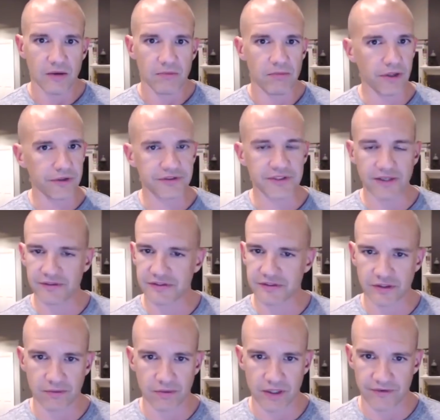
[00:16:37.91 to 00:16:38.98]
Most every
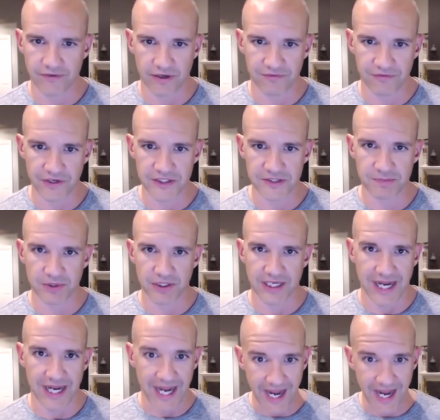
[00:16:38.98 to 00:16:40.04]
single one of our Facebook
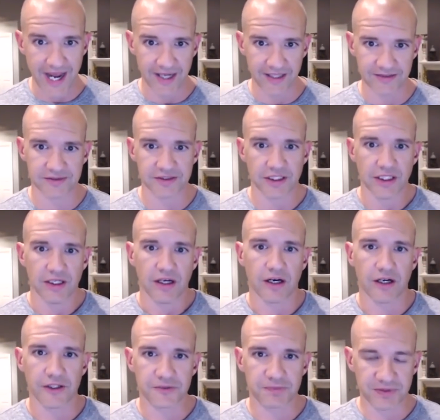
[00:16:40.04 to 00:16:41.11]
ads
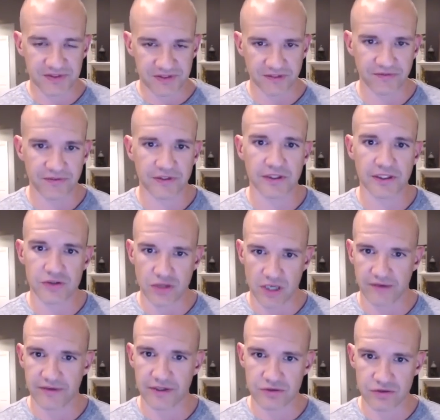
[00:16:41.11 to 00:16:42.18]
are specifically
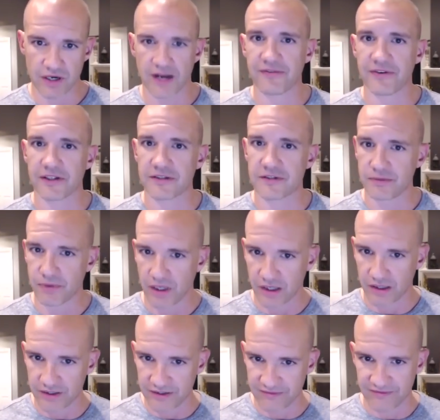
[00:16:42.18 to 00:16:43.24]
driving traffic to our
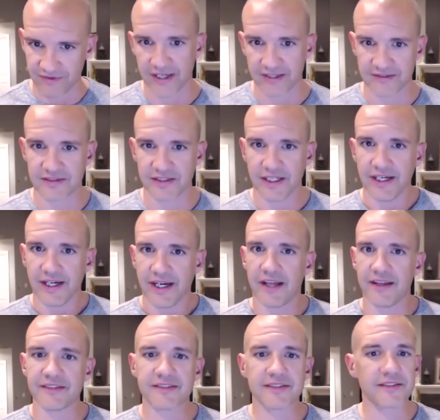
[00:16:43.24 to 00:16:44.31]
events. And
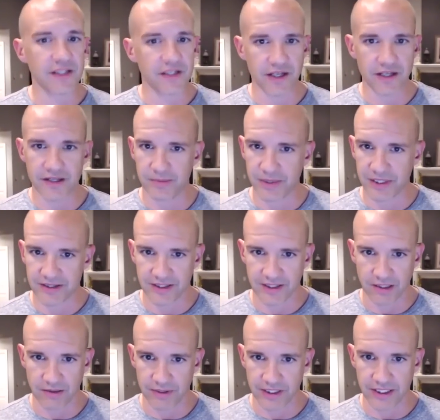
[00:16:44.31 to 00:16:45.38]
this is another big thing I
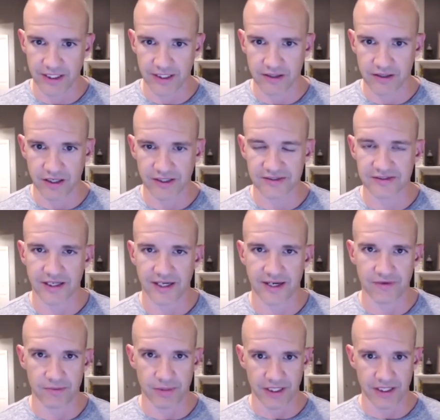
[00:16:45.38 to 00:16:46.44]
want to get across to
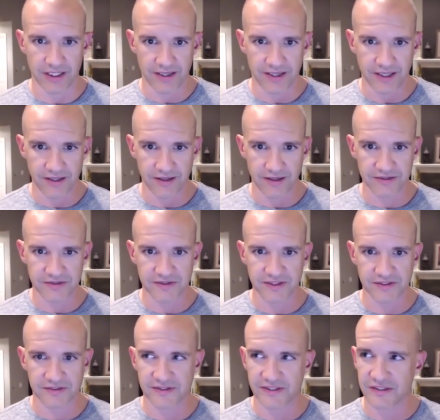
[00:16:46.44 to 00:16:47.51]
everybody that there's
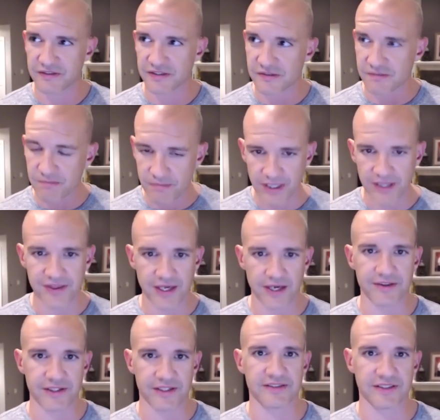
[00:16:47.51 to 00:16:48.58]
there's there's this myth
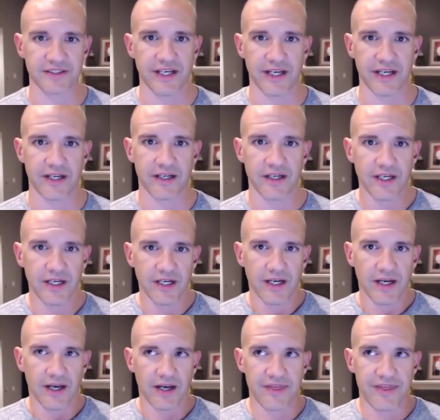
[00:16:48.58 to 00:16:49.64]
out there today
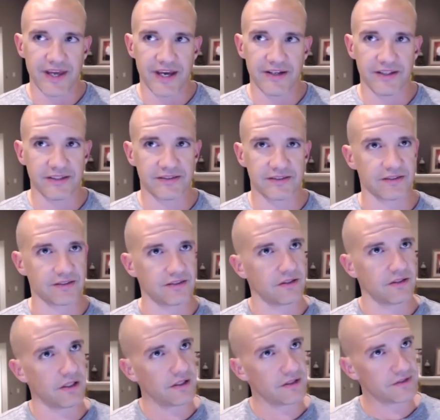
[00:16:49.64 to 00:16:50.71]
that is
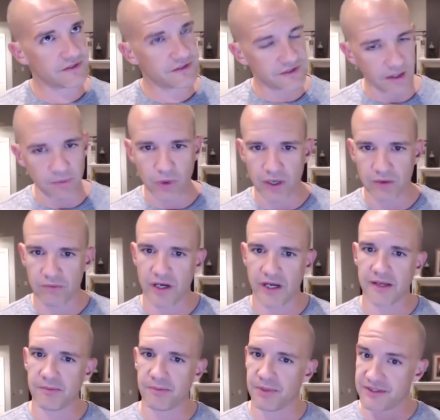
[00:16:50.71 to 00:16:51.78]
somewhat
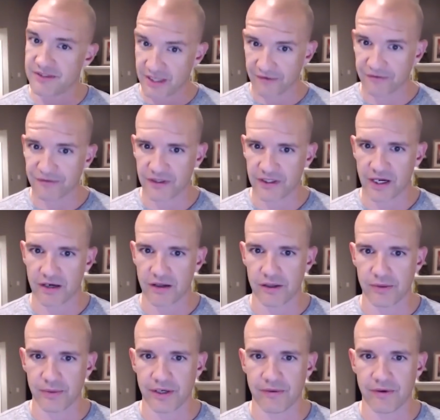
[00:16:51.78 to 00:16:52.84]
right, but definitely not all
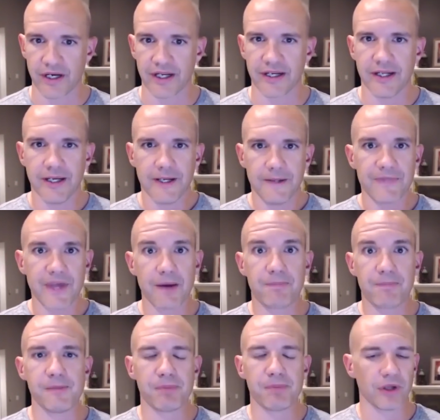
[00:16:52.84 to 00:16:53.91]
the way right. That
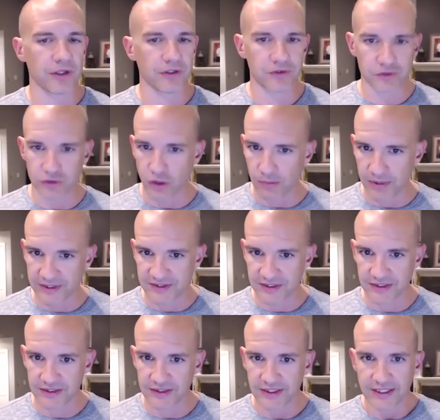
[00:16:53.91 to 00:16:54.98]
people are so
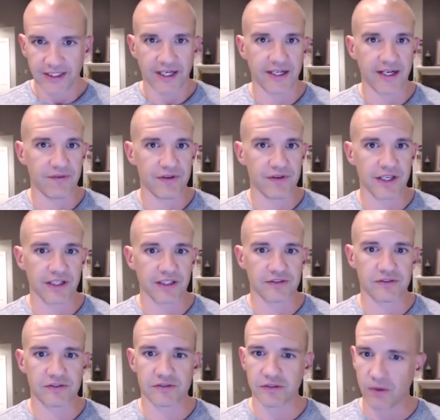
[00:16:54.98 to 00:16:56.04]
busy and everything
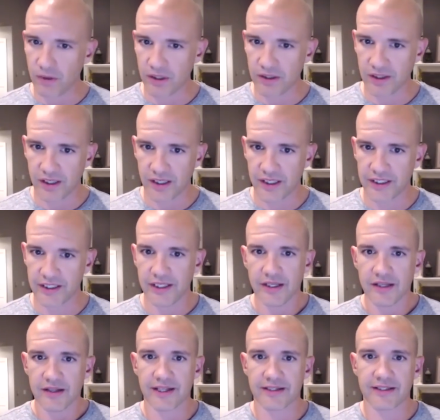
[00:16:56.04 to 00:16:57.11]
is so online
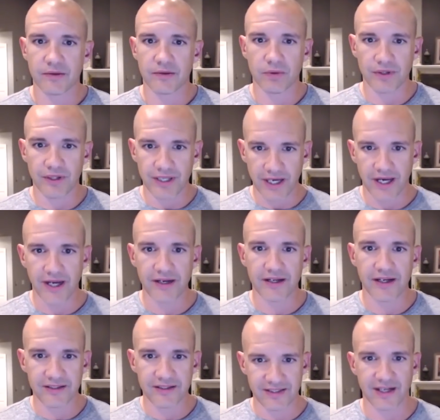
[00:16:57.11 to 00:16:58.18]
that they will not
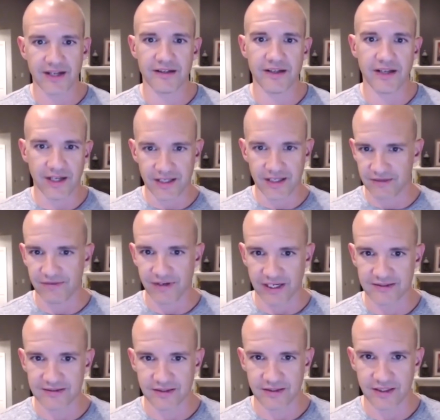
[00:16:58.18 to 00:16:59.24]
attend an event
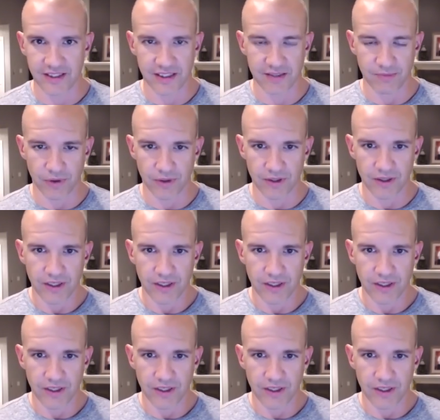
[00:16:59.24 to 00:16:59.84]
anymore.